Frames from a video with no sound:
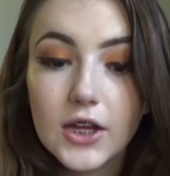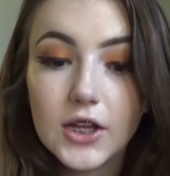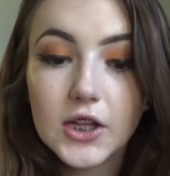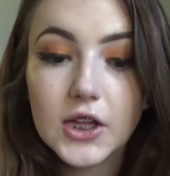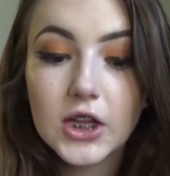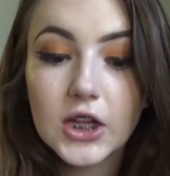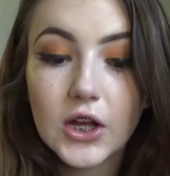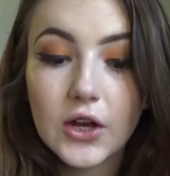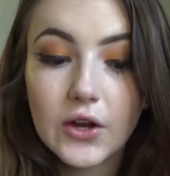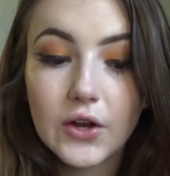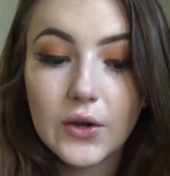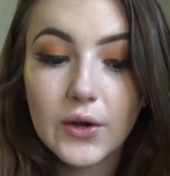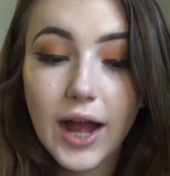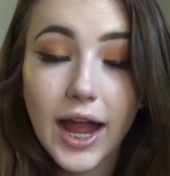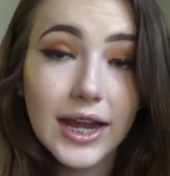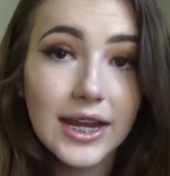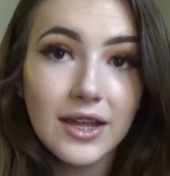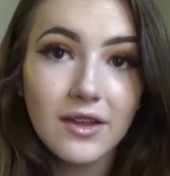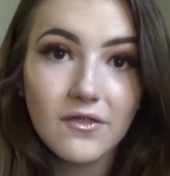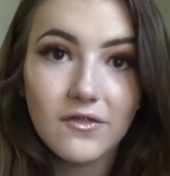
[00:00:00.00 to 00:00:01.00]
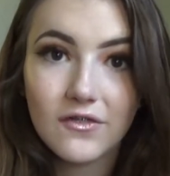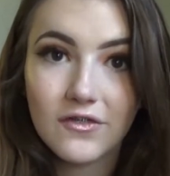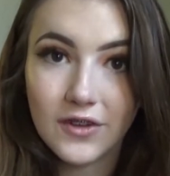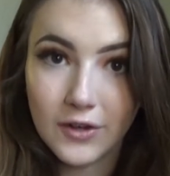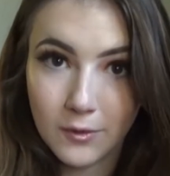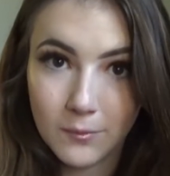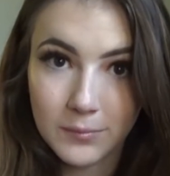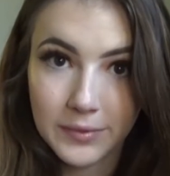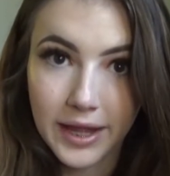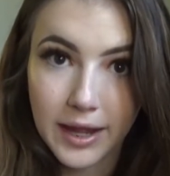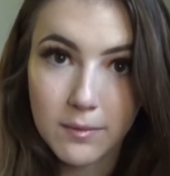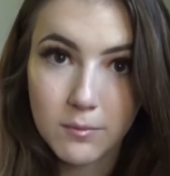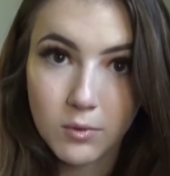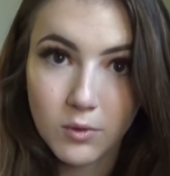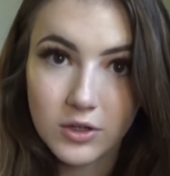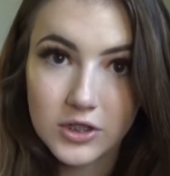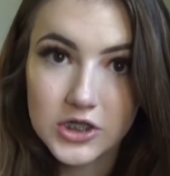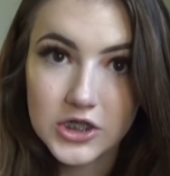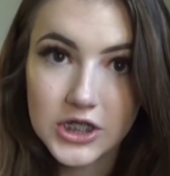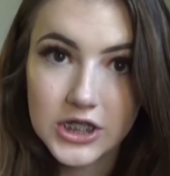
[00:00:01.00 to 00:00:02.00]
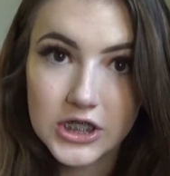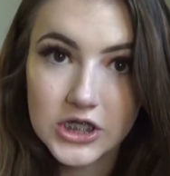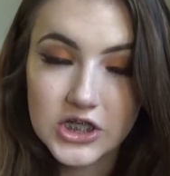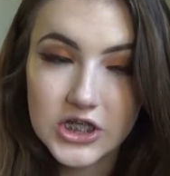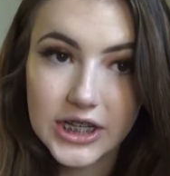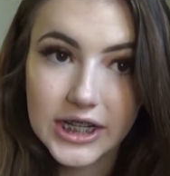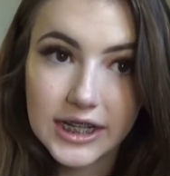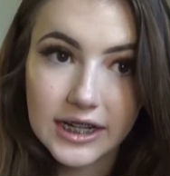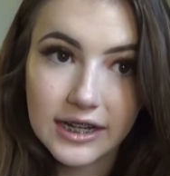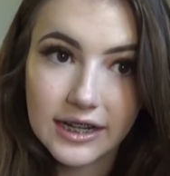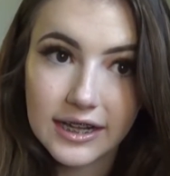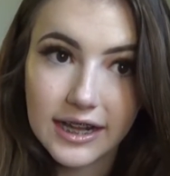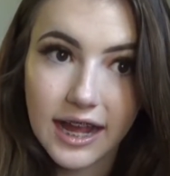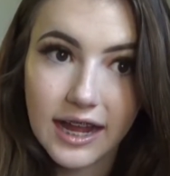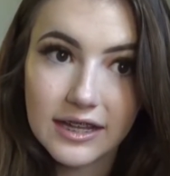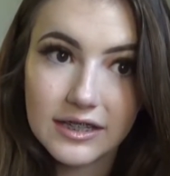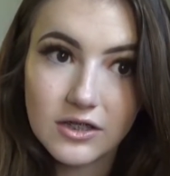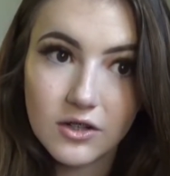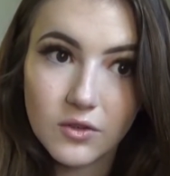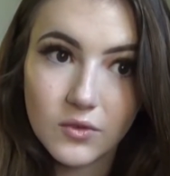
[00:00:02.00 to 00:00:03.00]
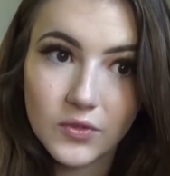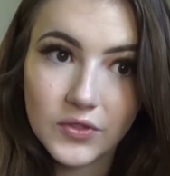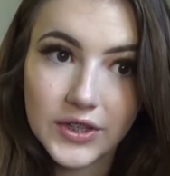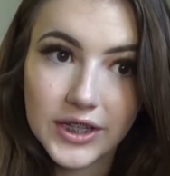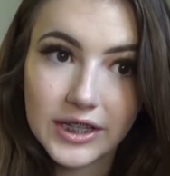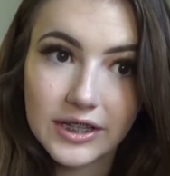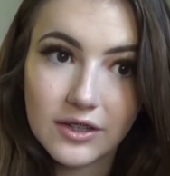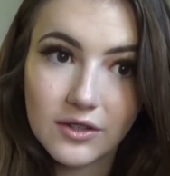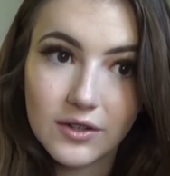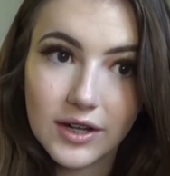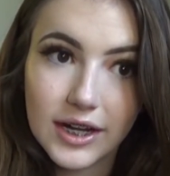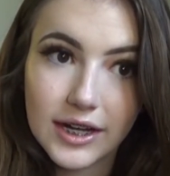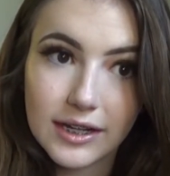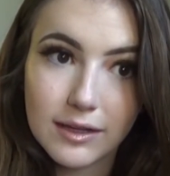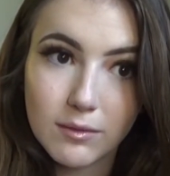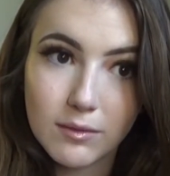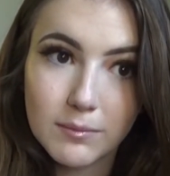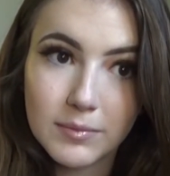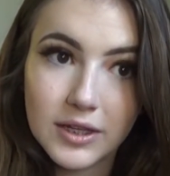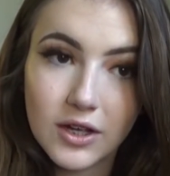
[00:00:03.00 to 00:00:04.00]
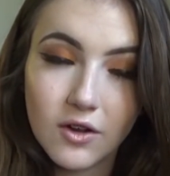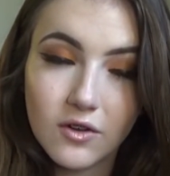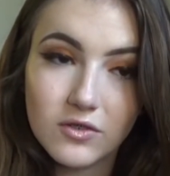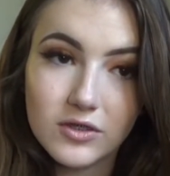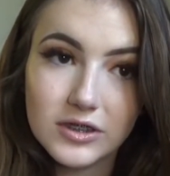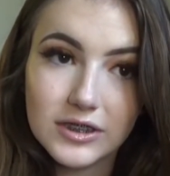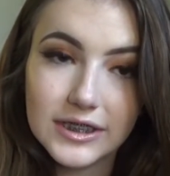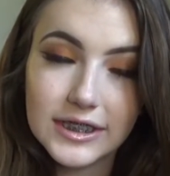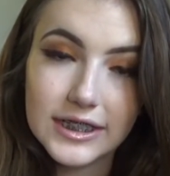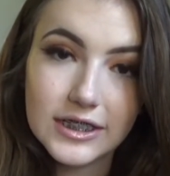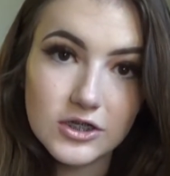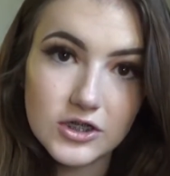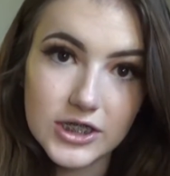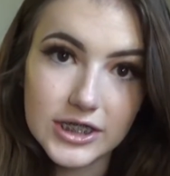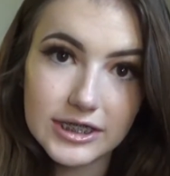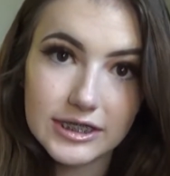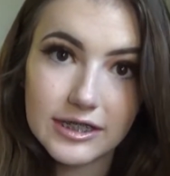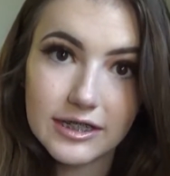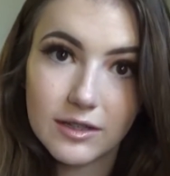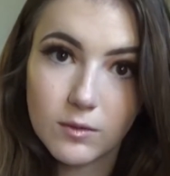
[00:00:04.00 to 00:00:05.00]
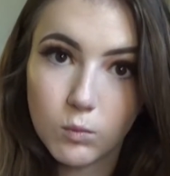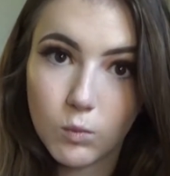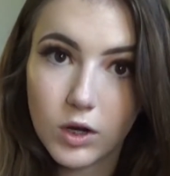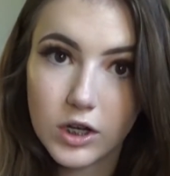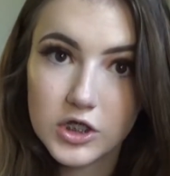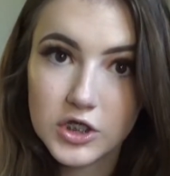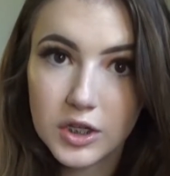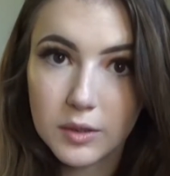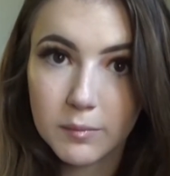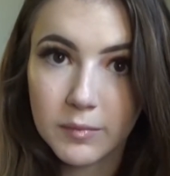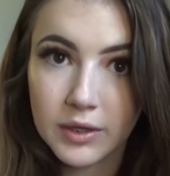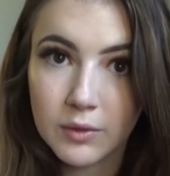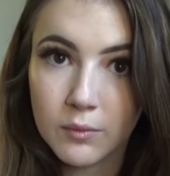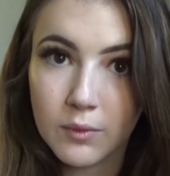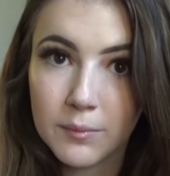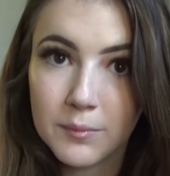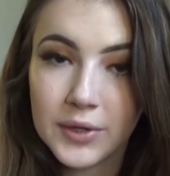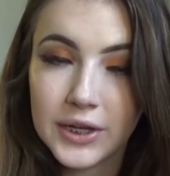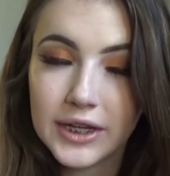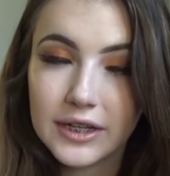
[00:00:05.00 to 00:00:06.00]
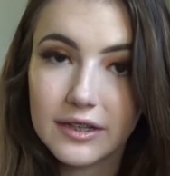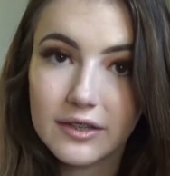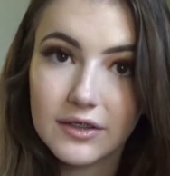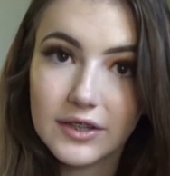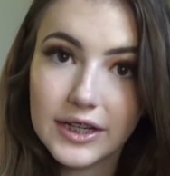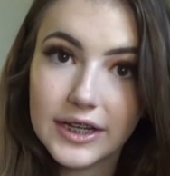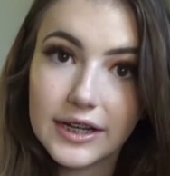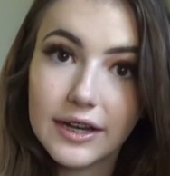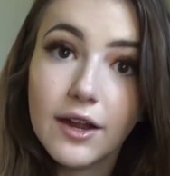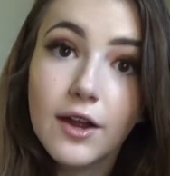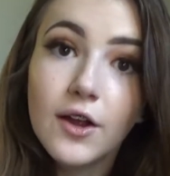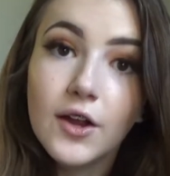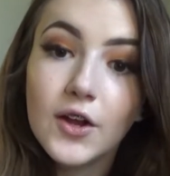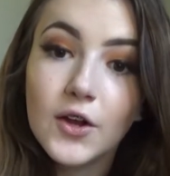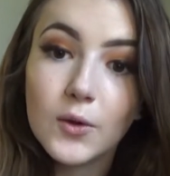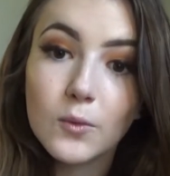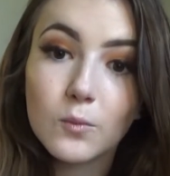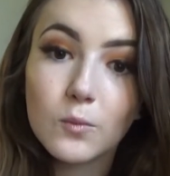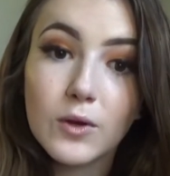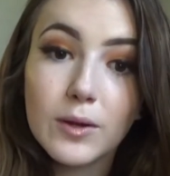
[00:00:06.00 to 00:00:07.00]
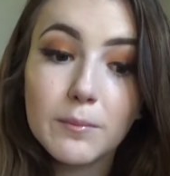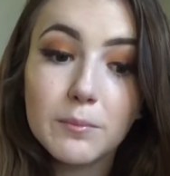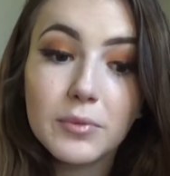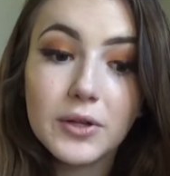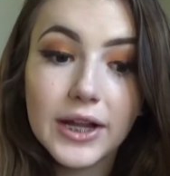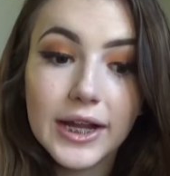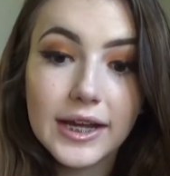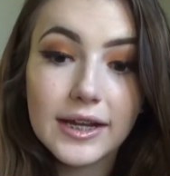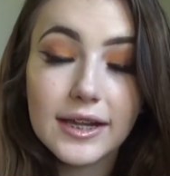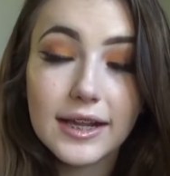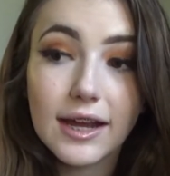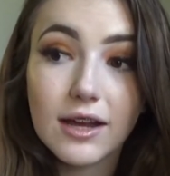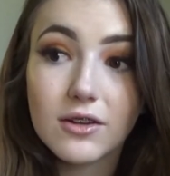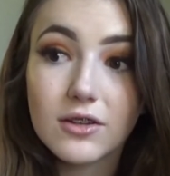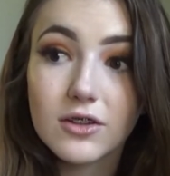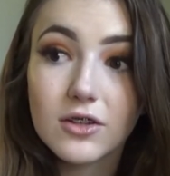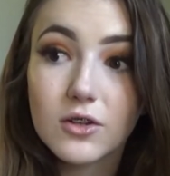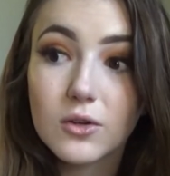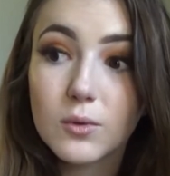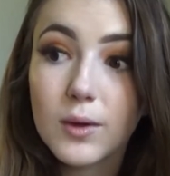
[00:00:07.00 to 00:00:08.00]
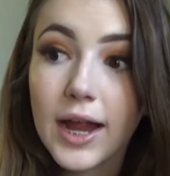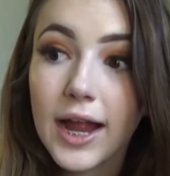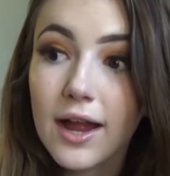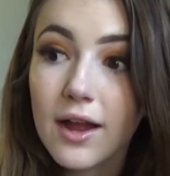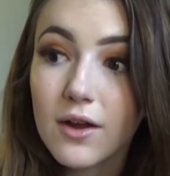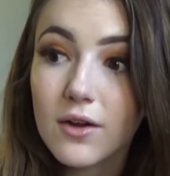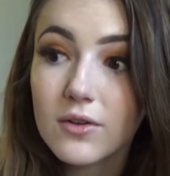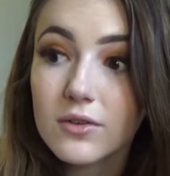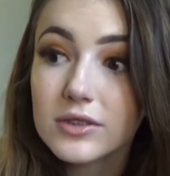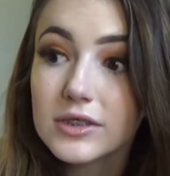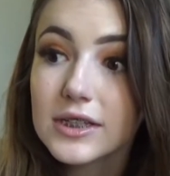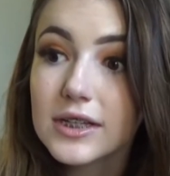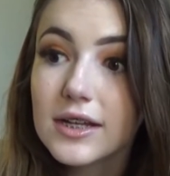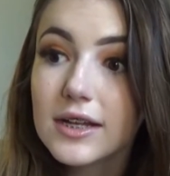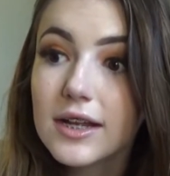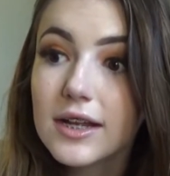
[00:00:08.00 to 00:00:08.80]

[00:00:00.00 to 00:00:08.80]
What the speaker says: So I didn't film that portion just because I don't think you guys would be overly interested in watching me repeatedly rip plants out of the ground